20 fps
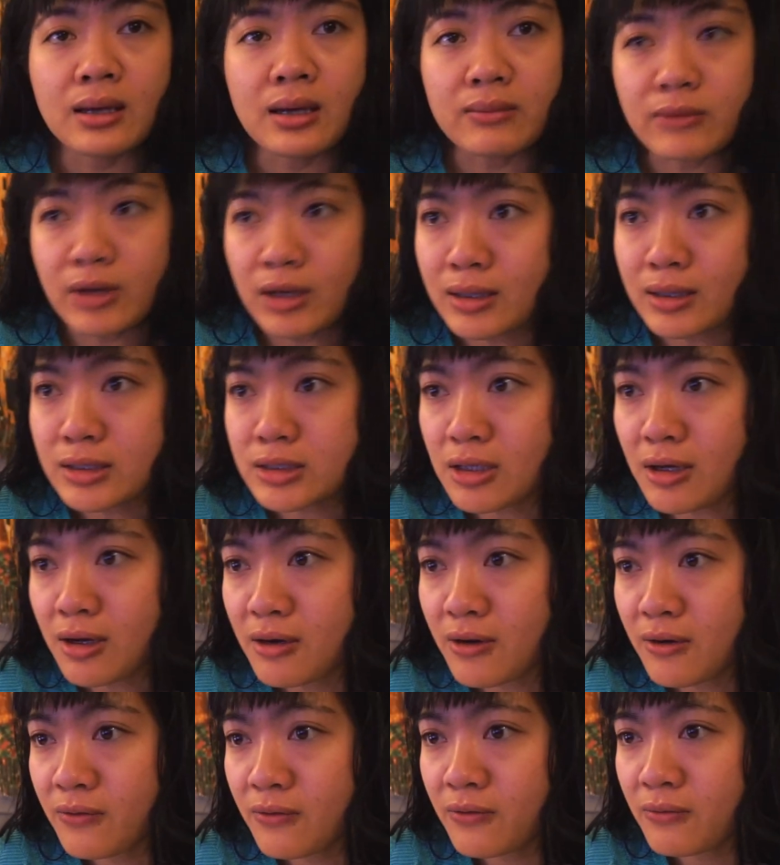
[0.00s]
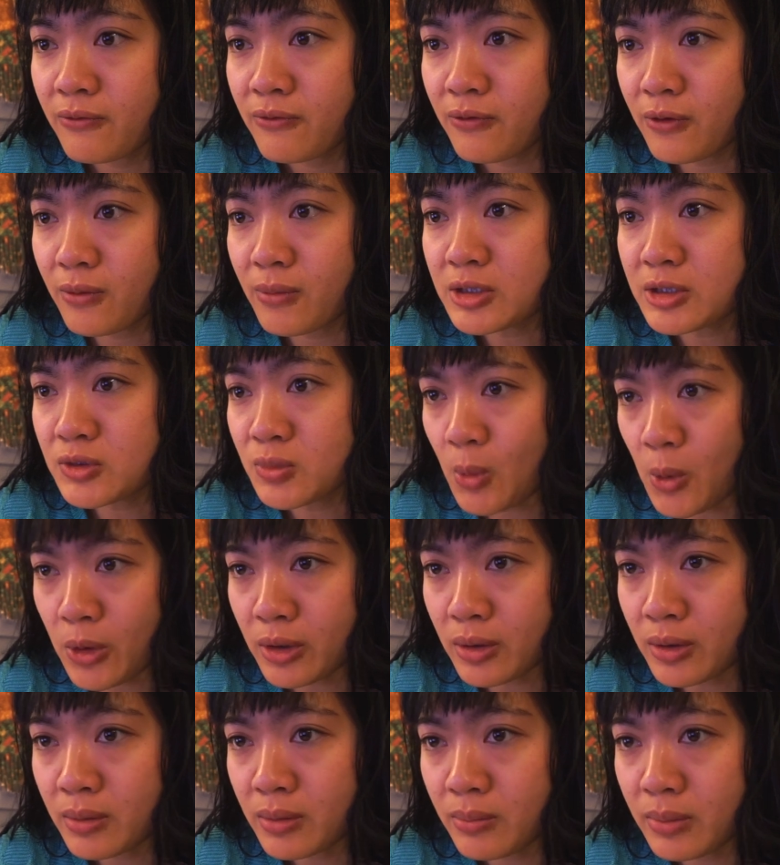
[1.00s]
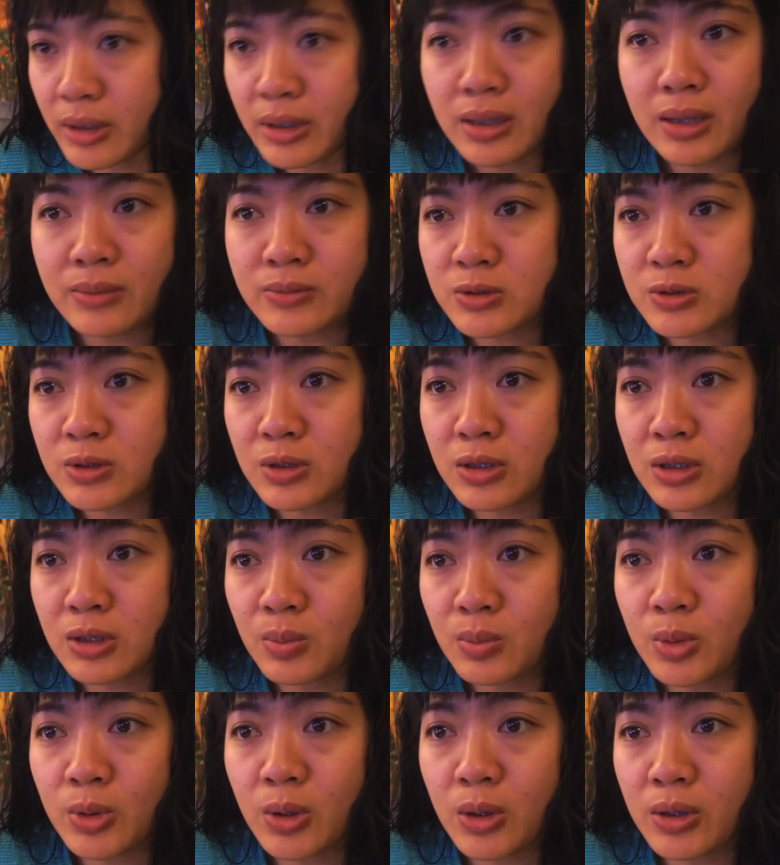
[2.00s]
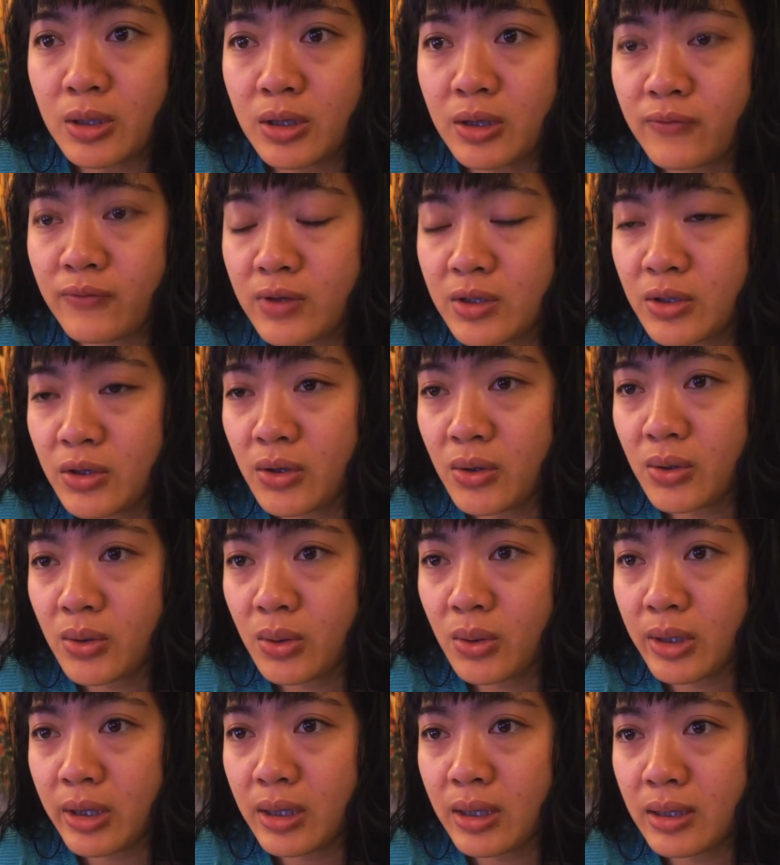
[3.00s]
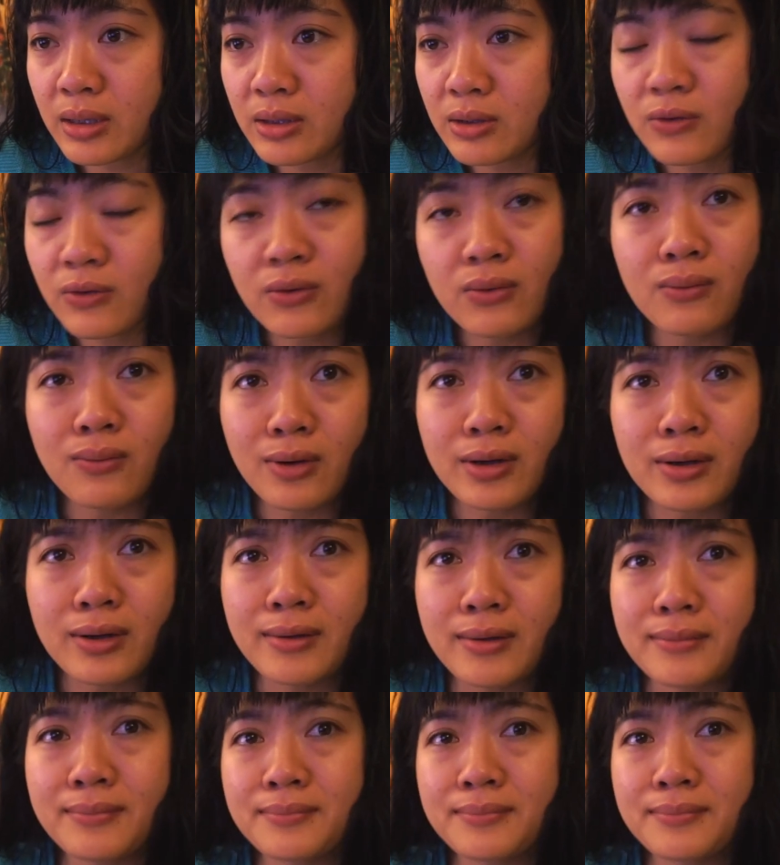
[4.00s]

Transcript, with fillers: I'm not going to talk for much more, but I'm just going to put on a video and work.